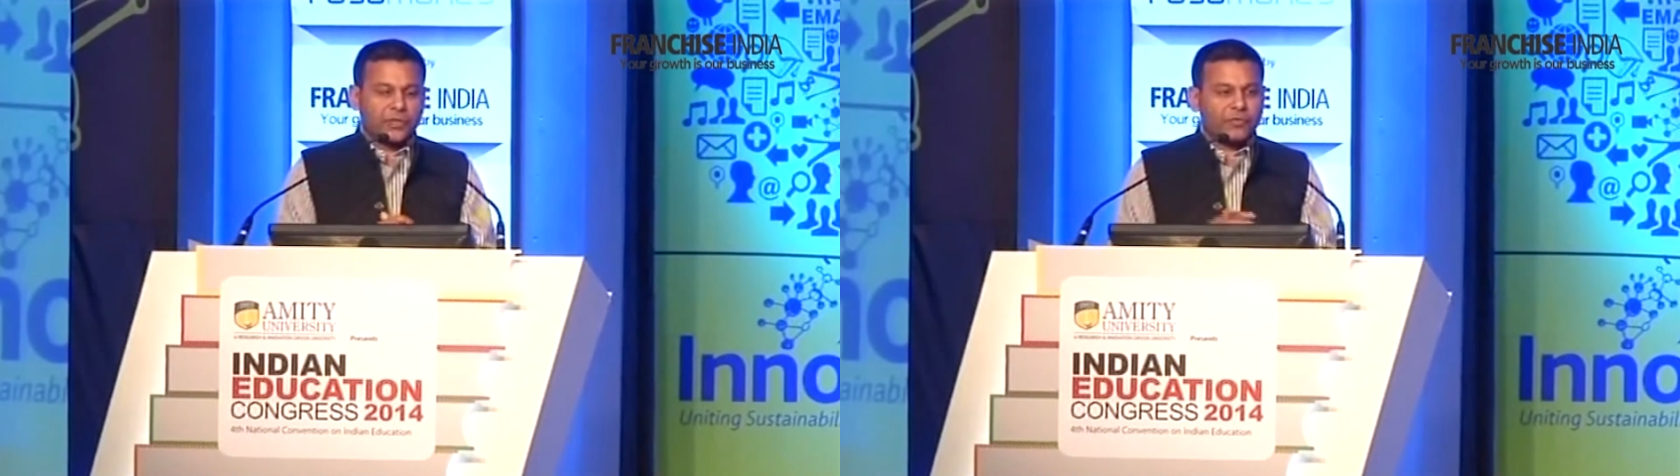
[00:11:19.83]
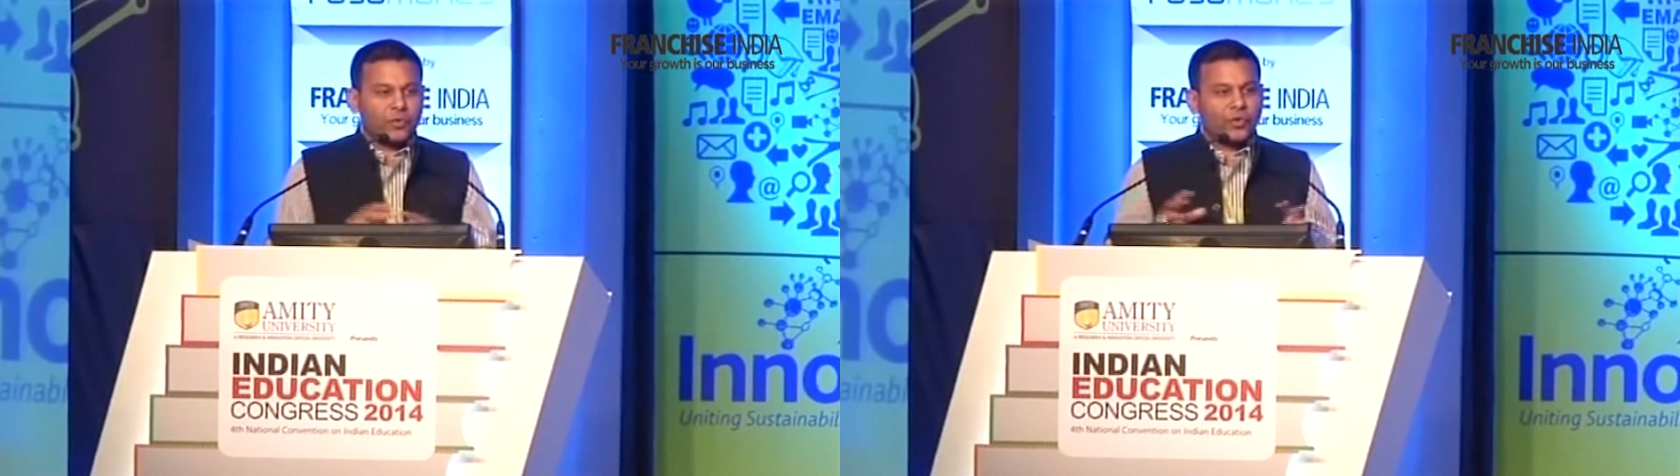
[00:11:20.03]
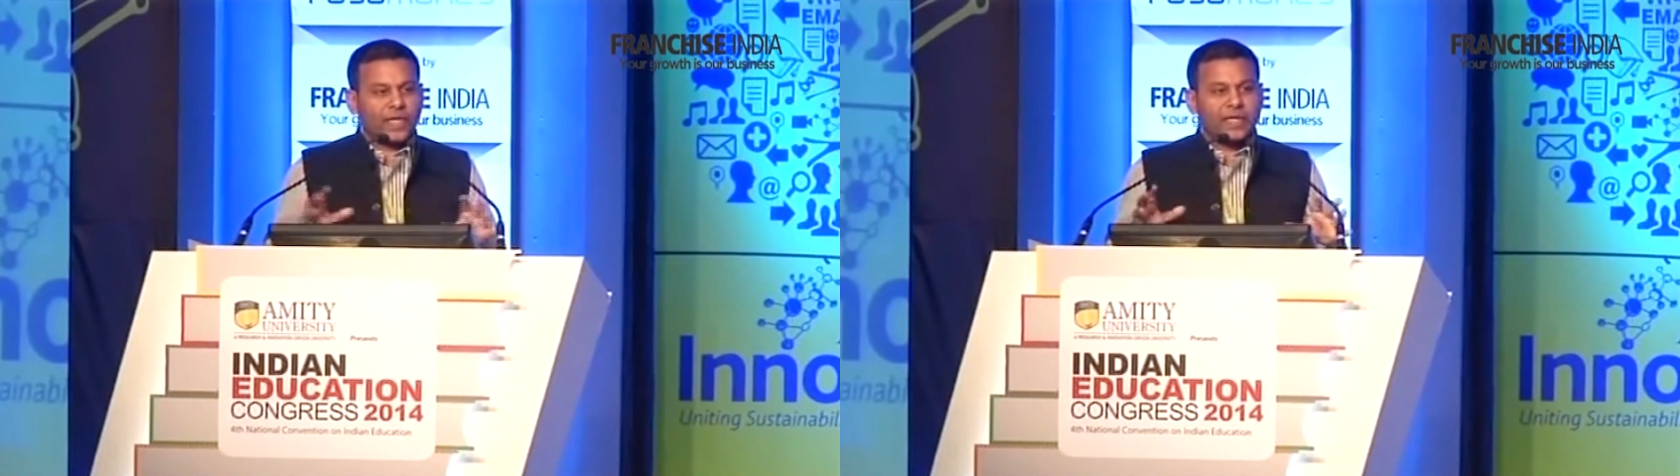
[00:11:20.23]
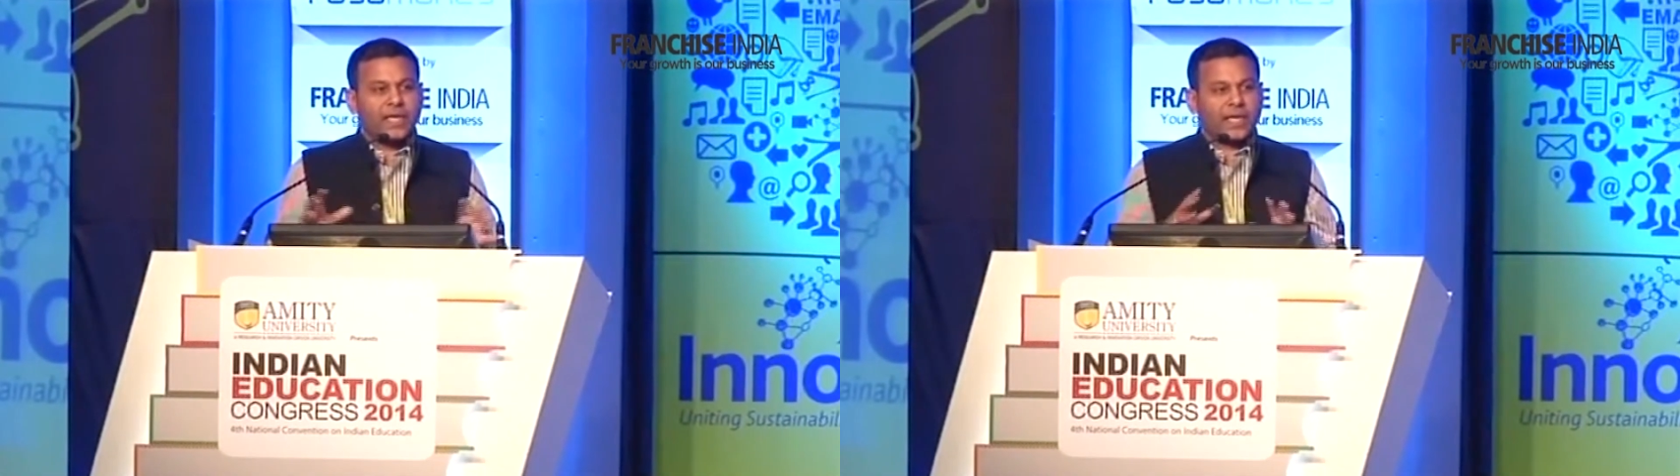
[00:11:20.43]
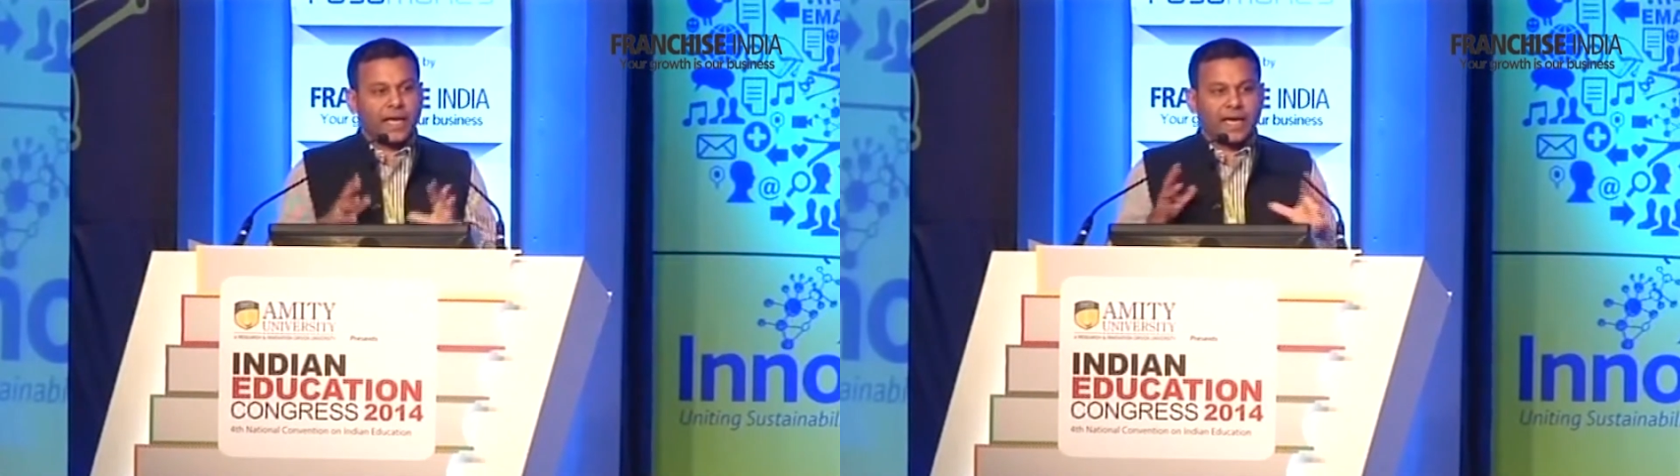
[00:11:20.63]
So if you look at the
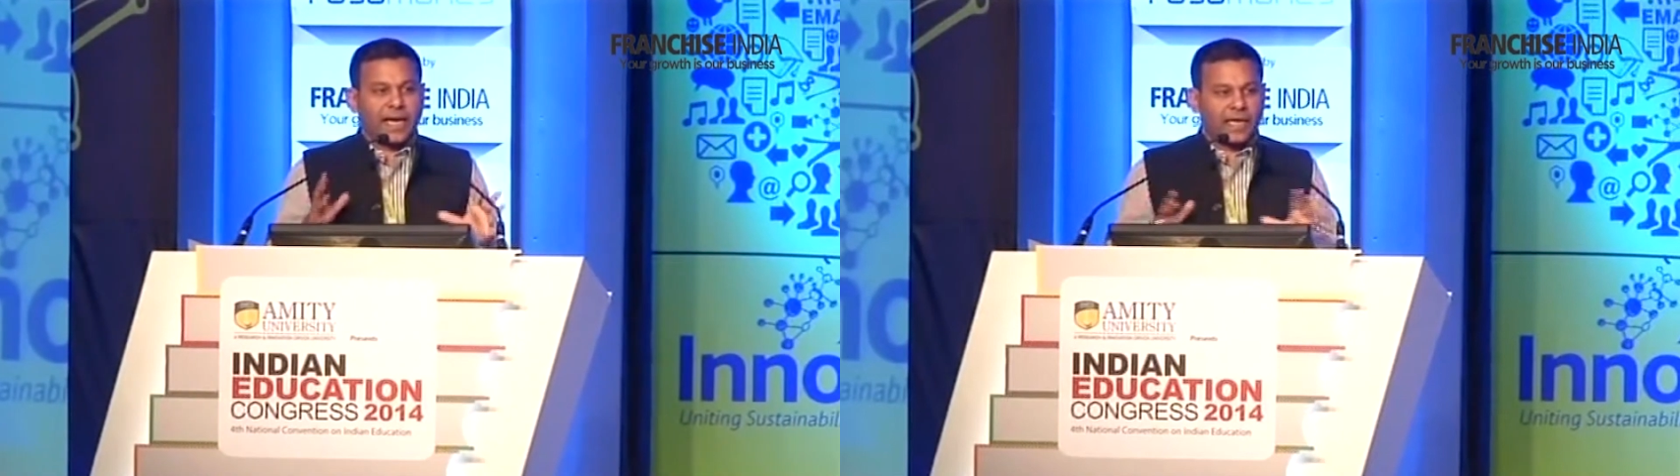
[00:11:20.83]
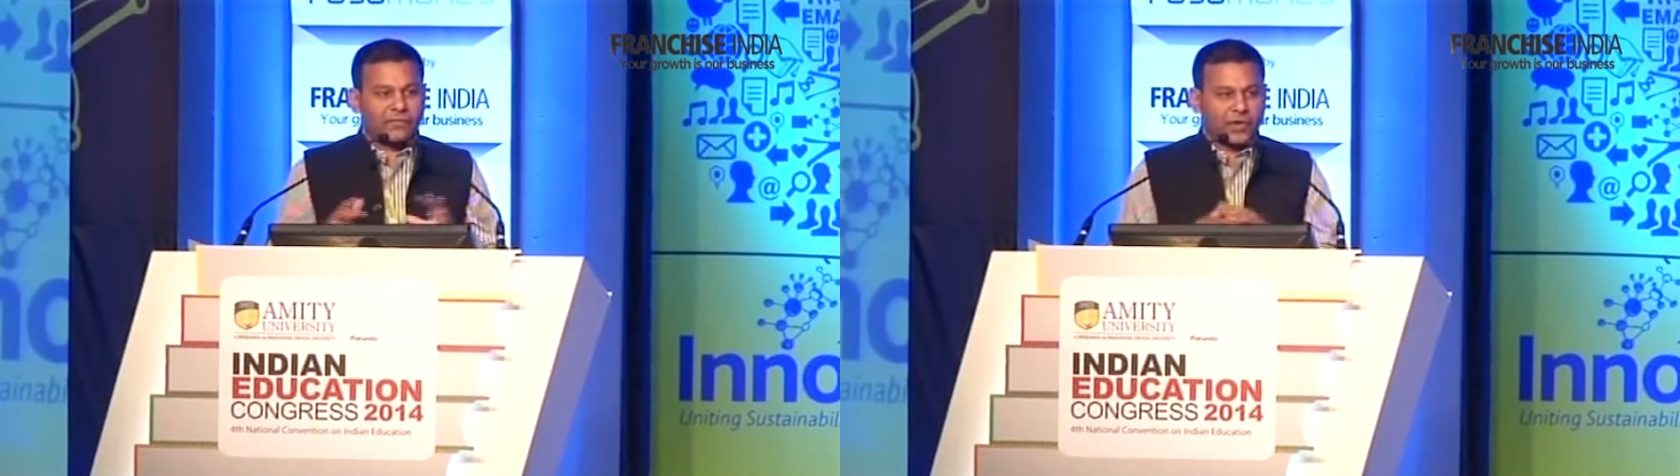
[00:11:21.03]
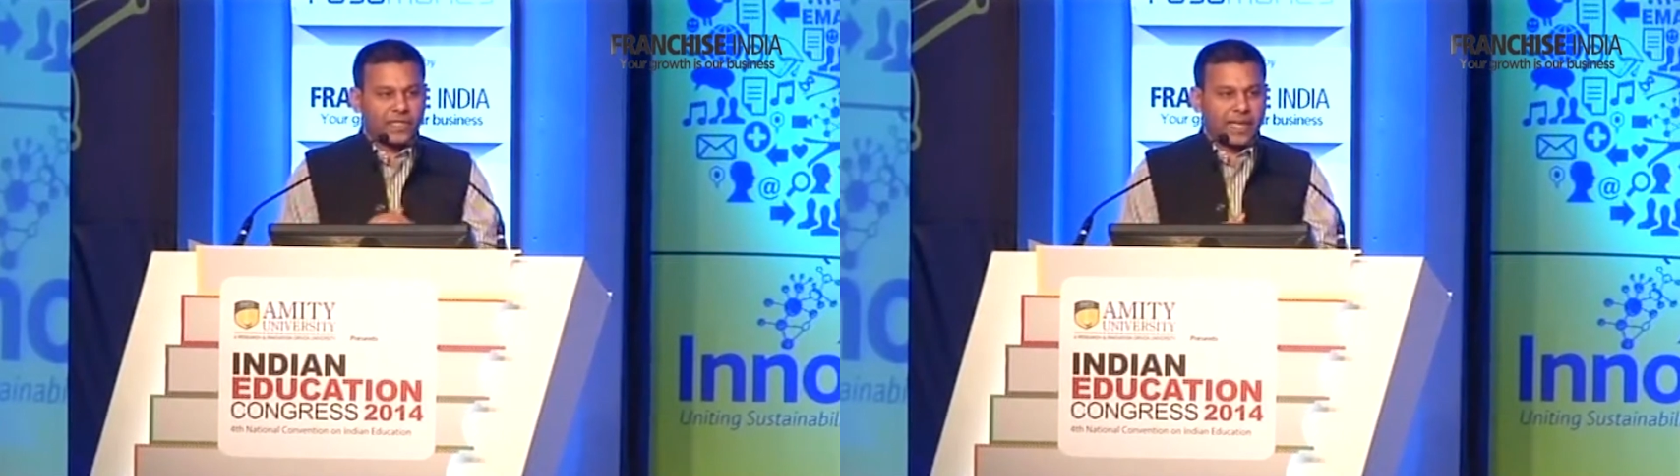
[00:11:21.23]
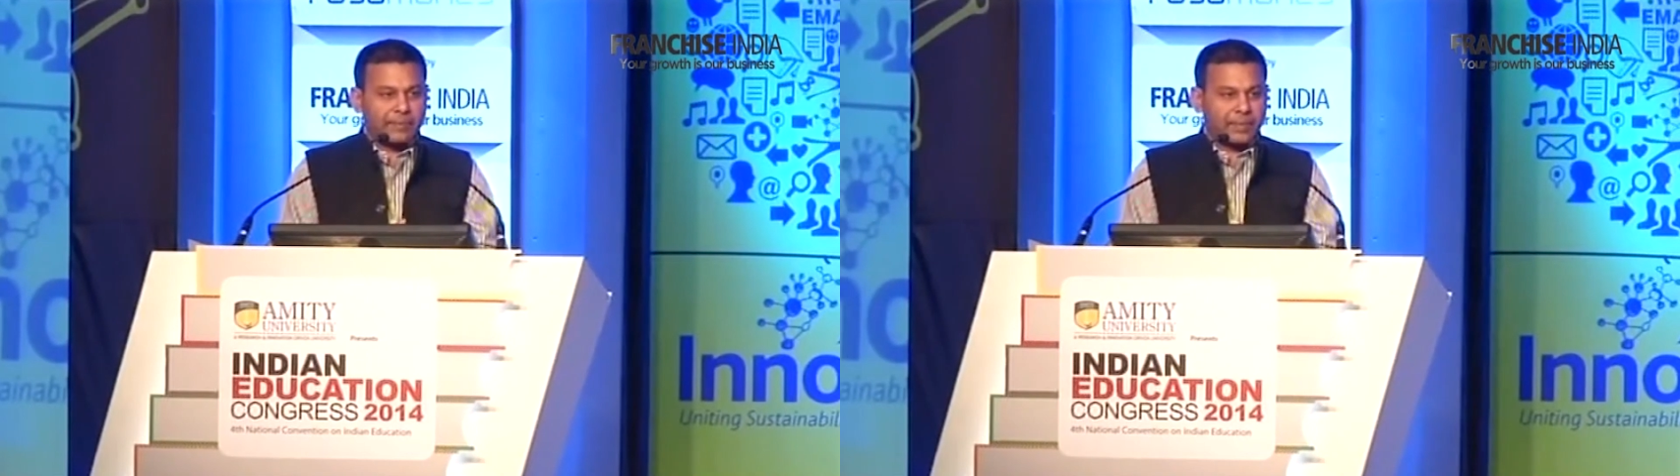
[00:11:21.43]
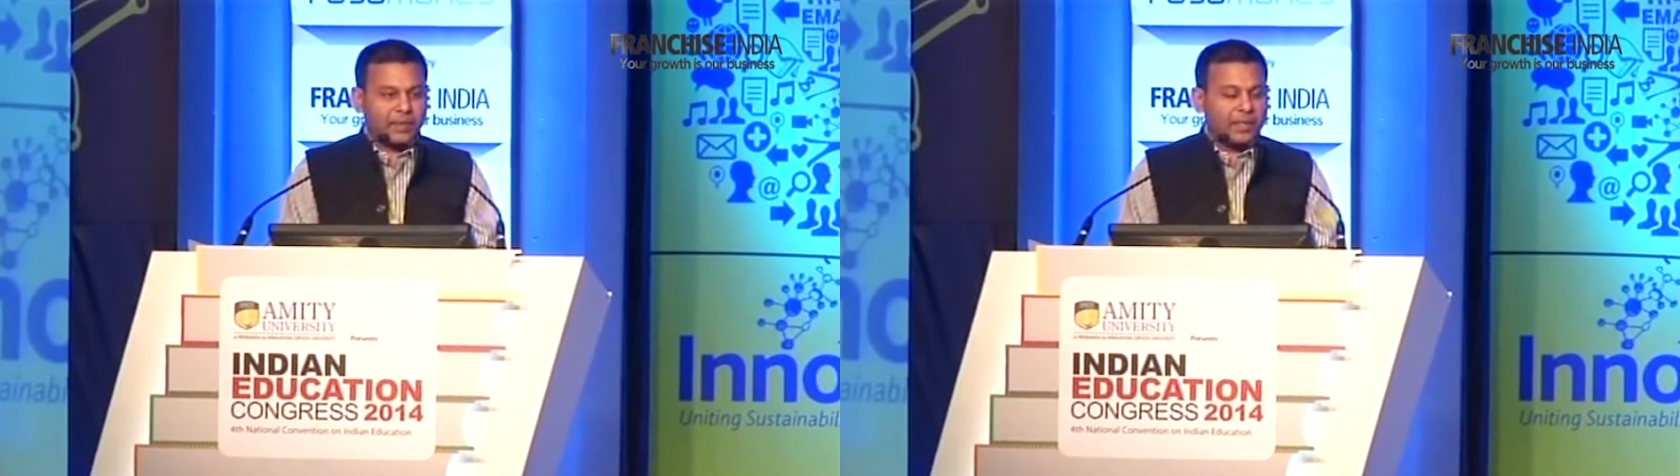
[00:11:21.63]
Haryana Act, for
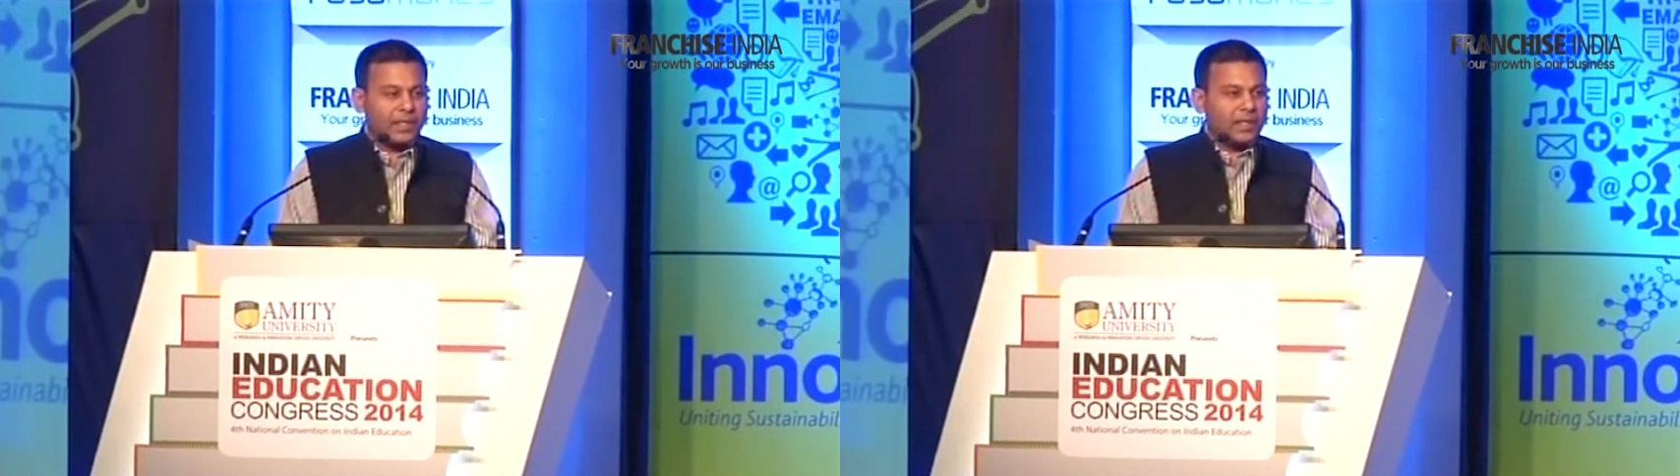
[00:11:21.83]
example,